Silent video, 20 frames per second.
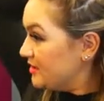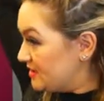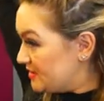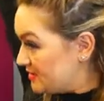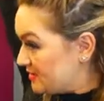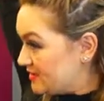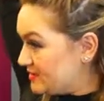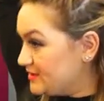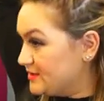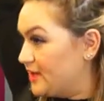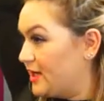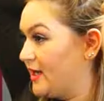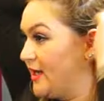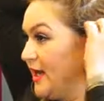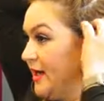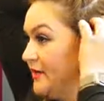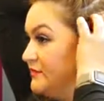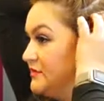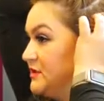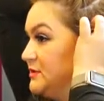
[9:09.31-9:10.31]
This does
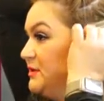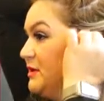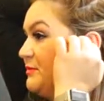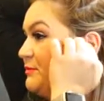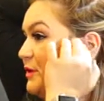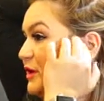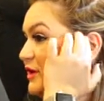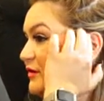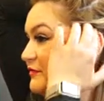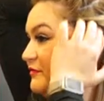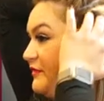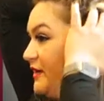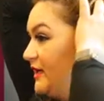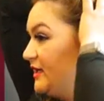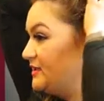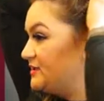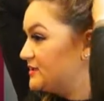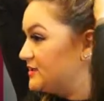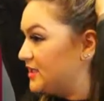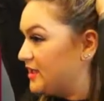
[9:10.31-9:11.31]
not have to be
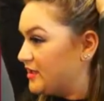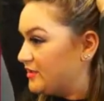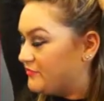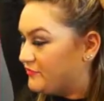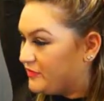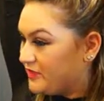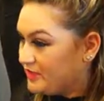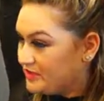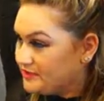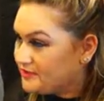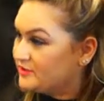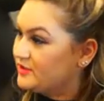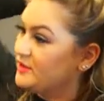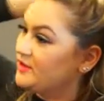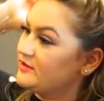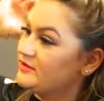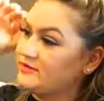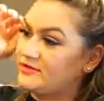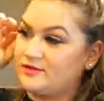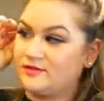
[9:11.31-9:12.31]
perfect. None of these
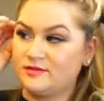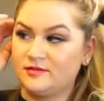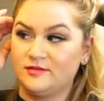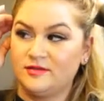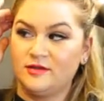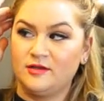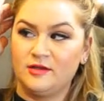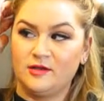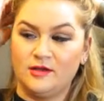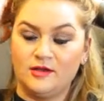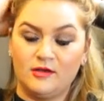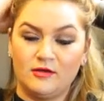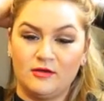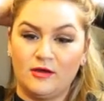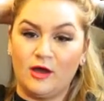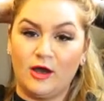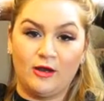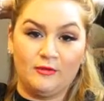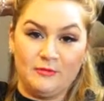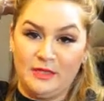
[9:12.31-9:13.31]
looks
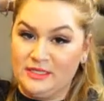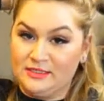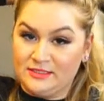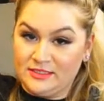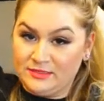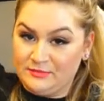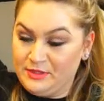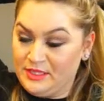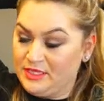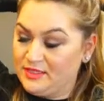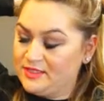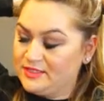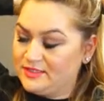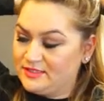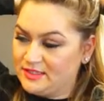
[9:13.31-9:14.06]
are meant to be.